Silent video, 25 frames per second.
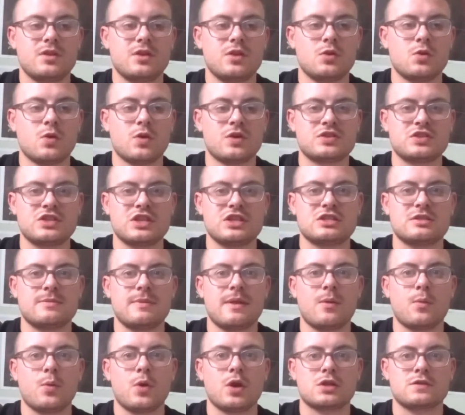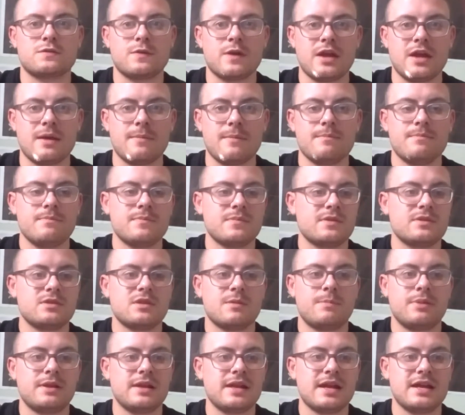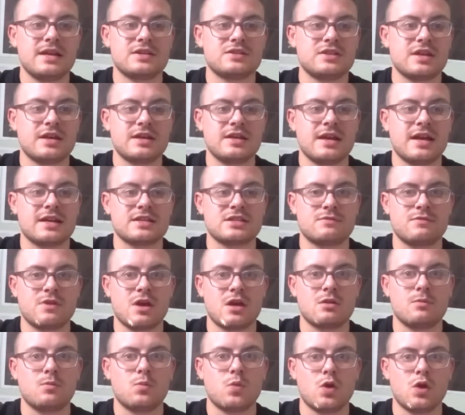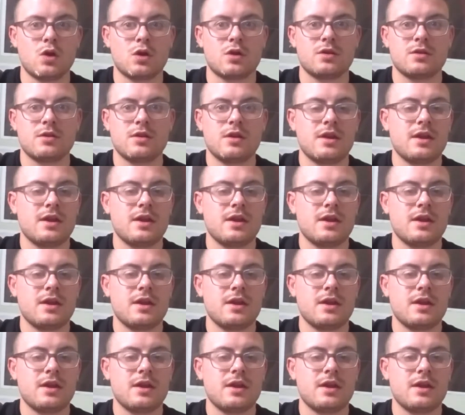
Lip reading: you know, a system that works for him. The players that he has around him work,